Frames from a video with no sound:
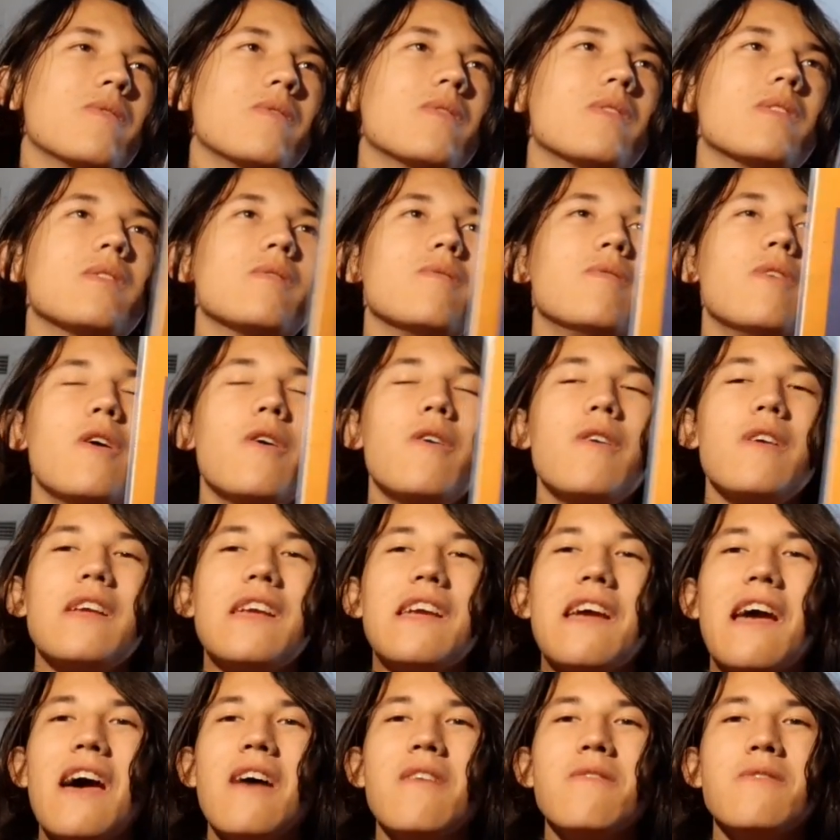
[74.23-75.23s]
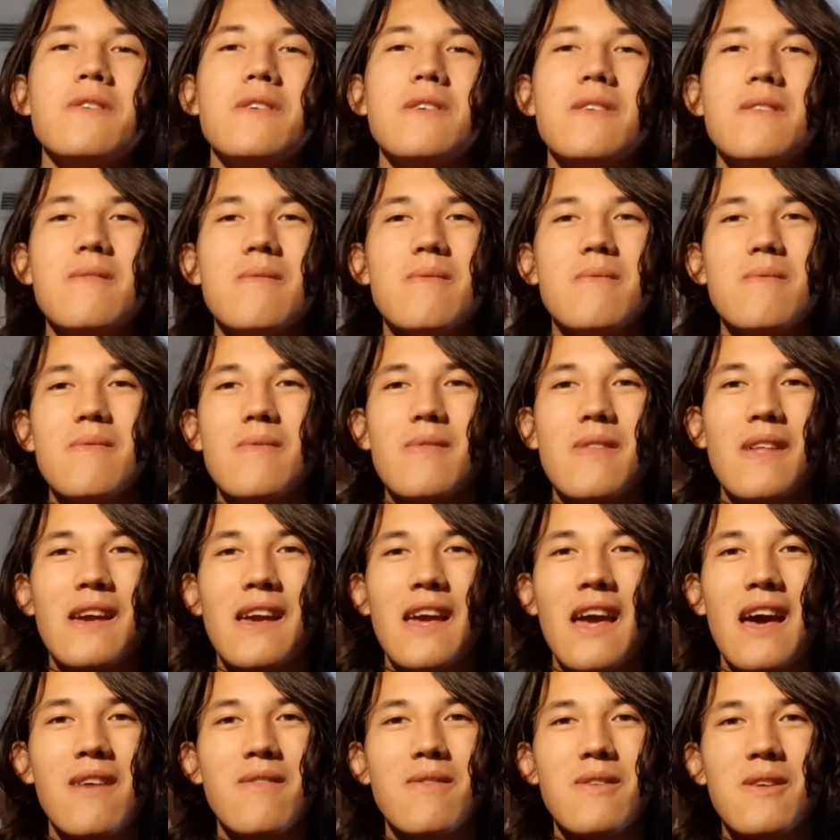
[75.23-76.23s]
Very heavy, like
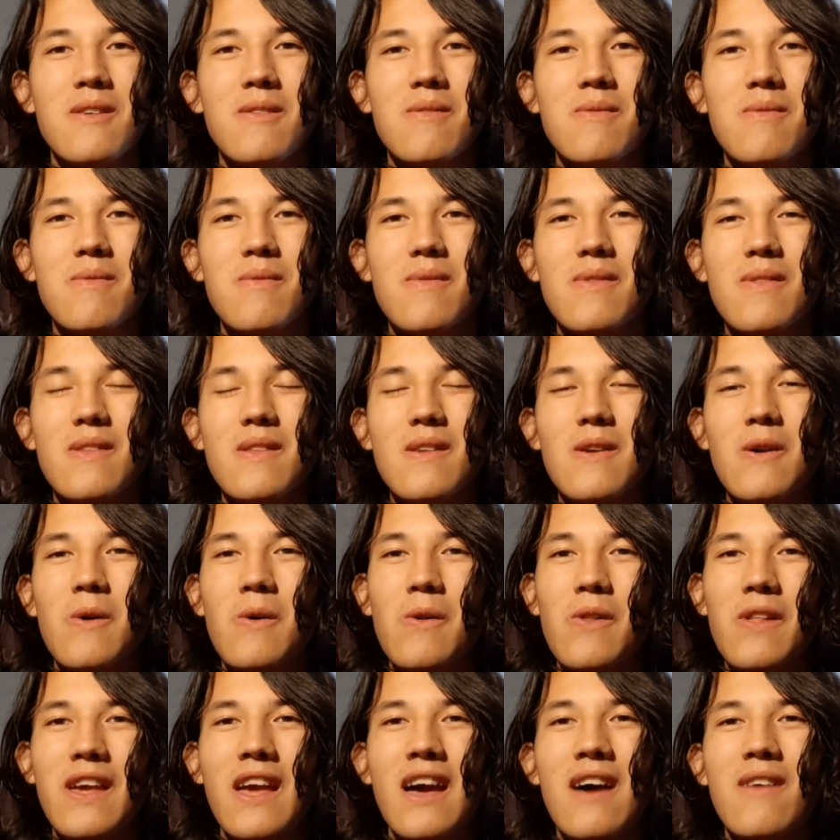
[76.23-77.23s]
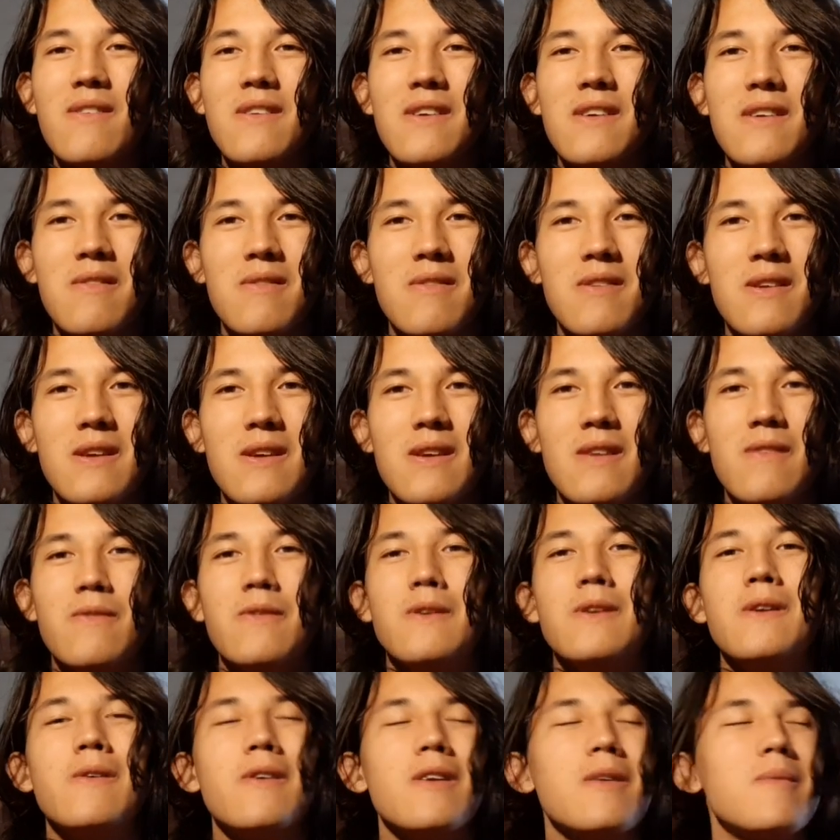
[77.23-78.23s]
heavy, early heavy, if
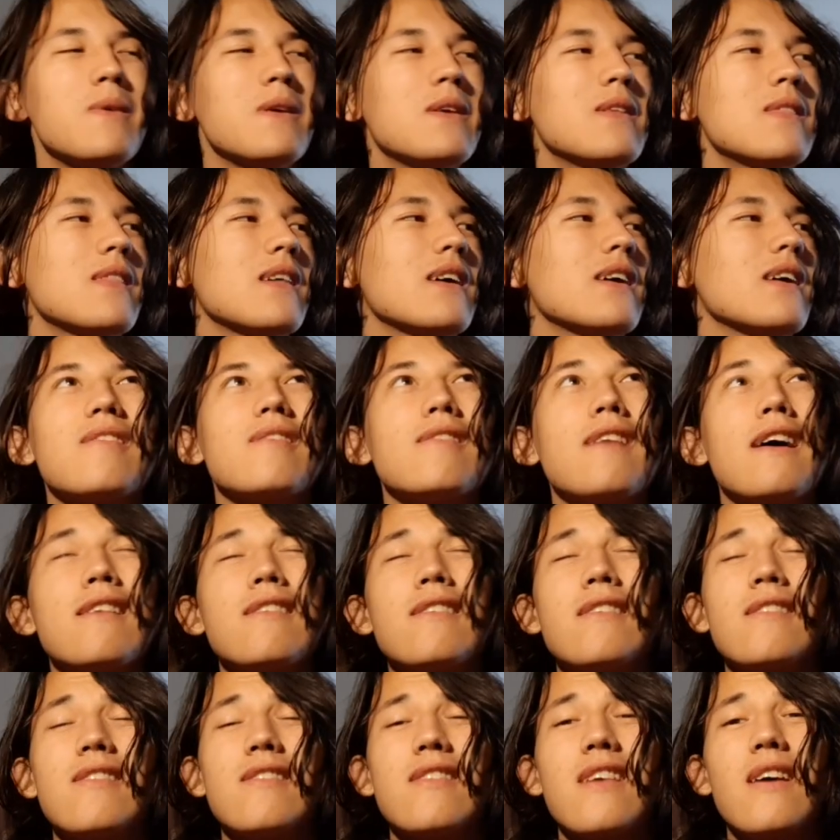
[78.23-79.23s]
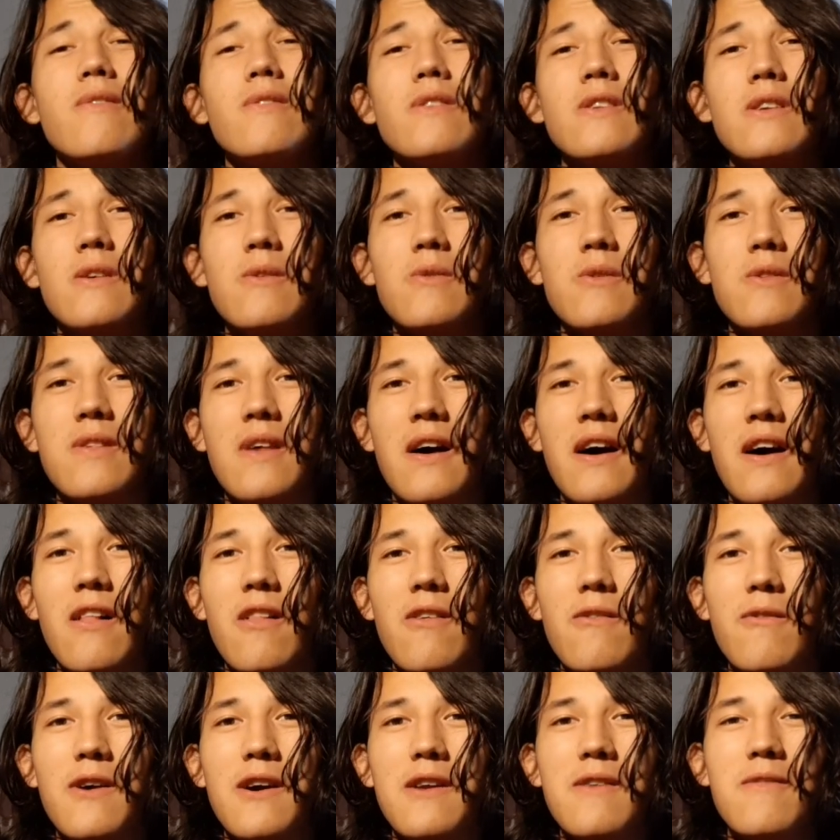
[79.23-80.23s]
you know what I mean. Like 1970 was the
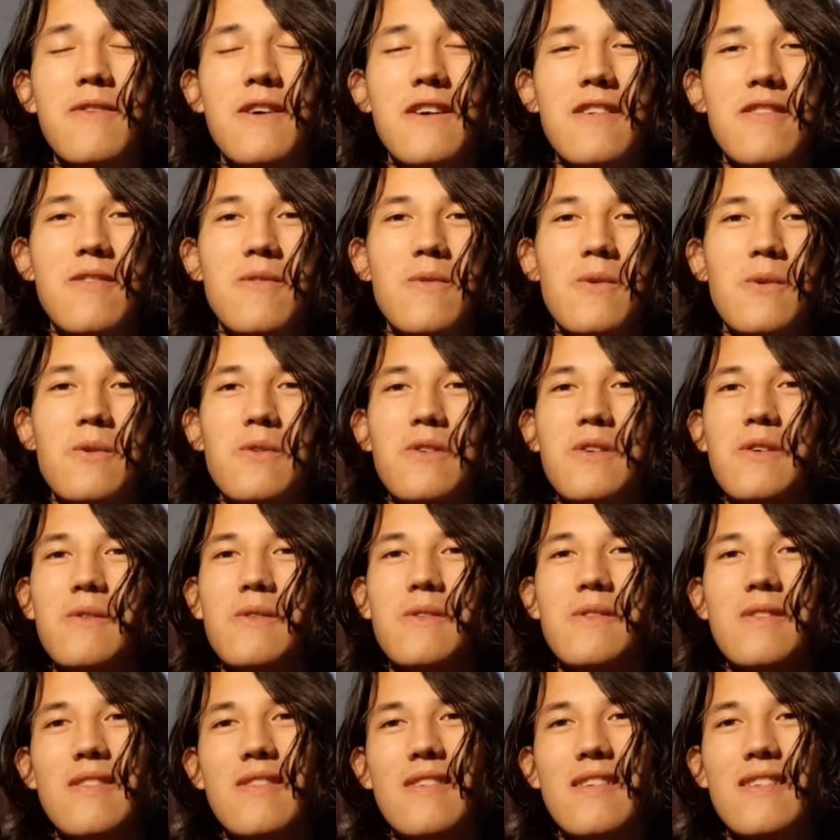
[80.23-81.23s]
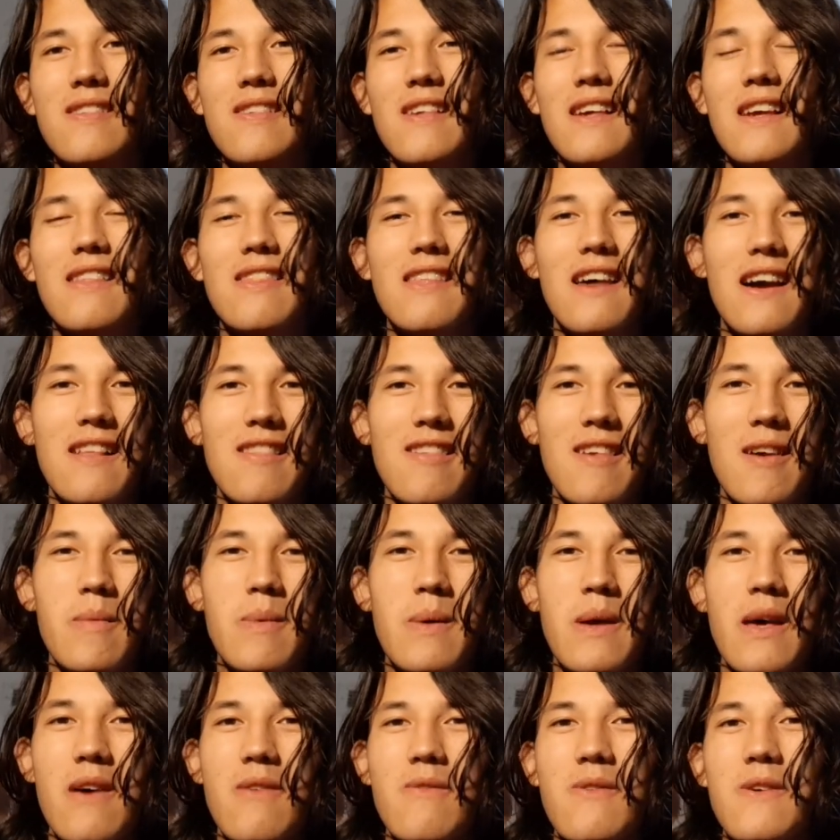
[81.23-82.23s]
Isle of Wight festival, so it's like that type
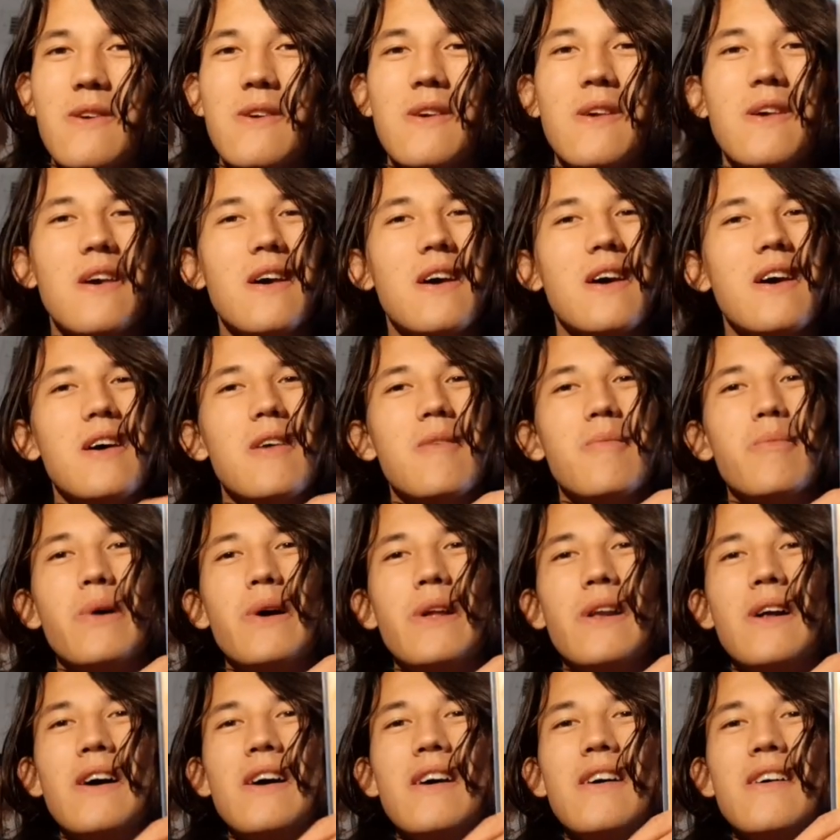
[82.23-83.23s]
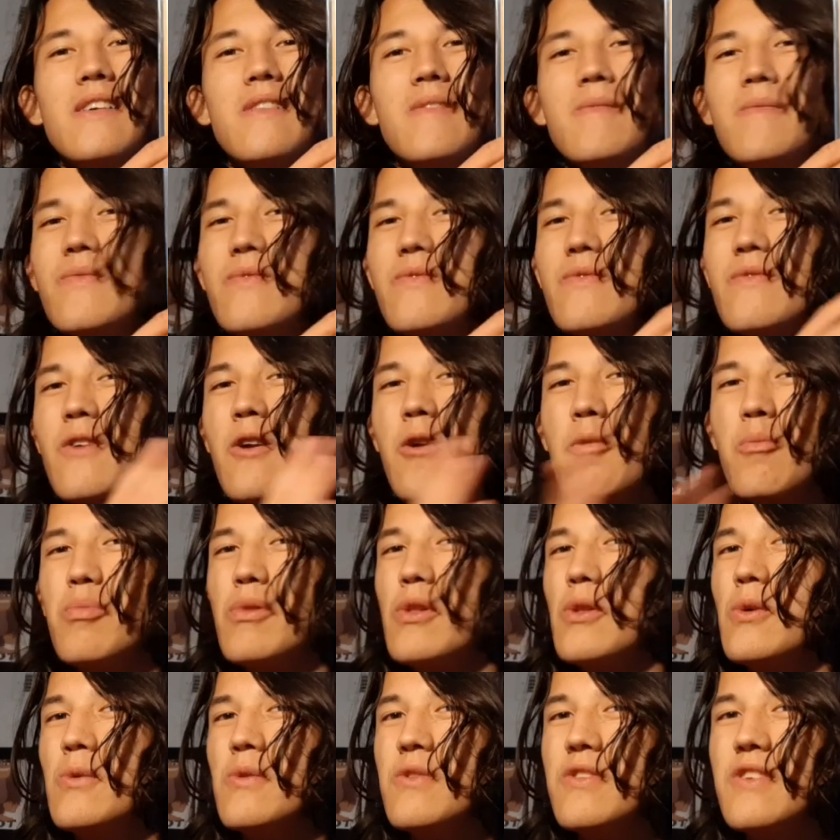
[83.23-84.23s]
of heavy. But very
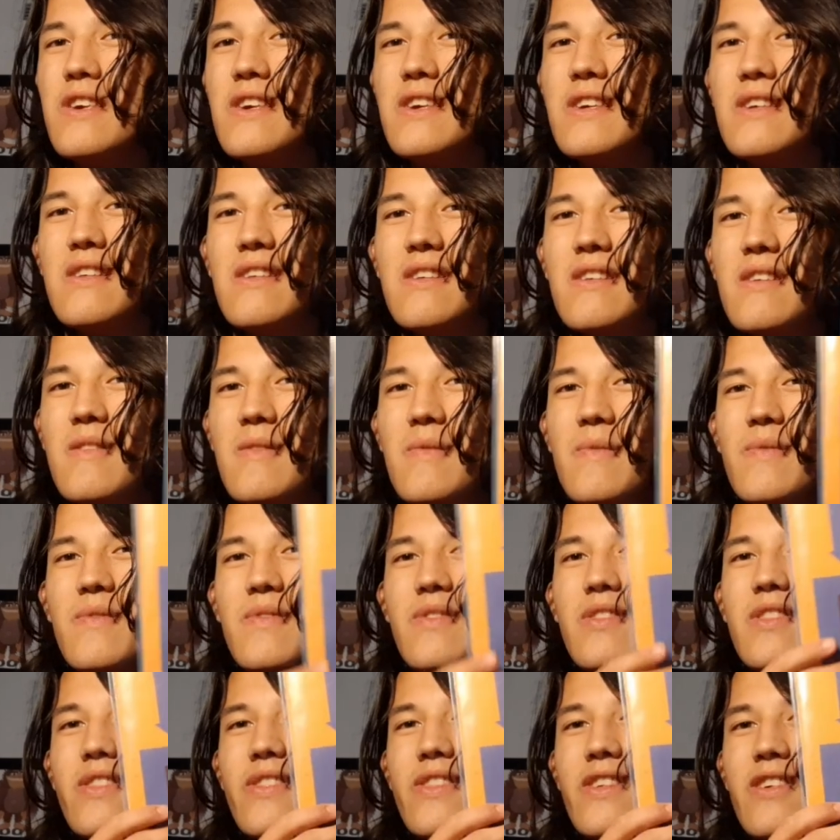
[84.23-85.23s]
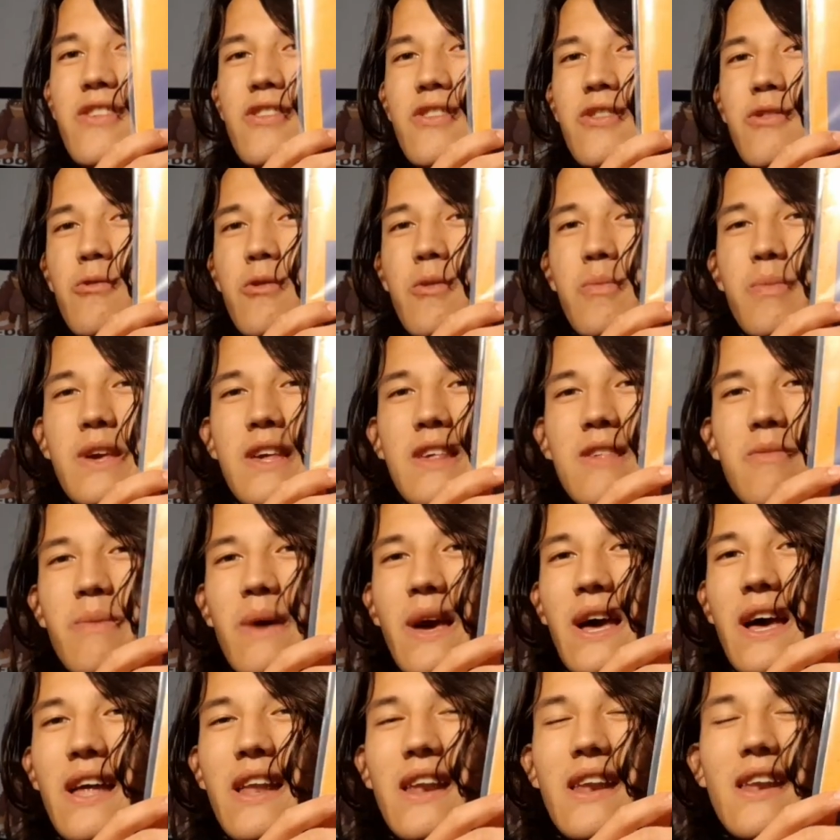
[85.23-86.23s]
bluesy. This three-piece
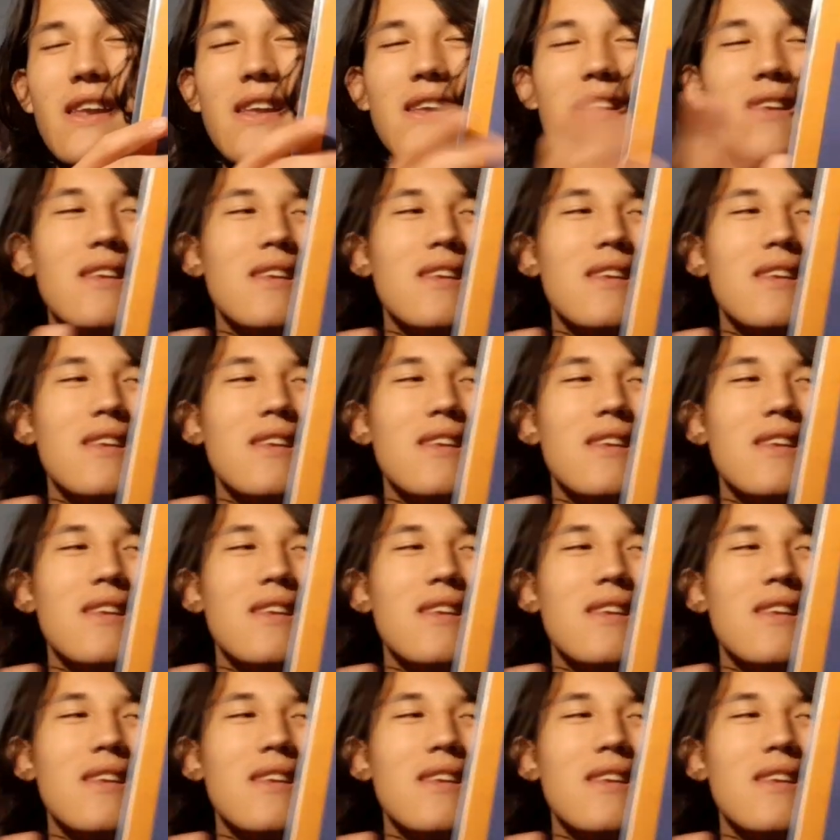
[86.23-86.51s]
band.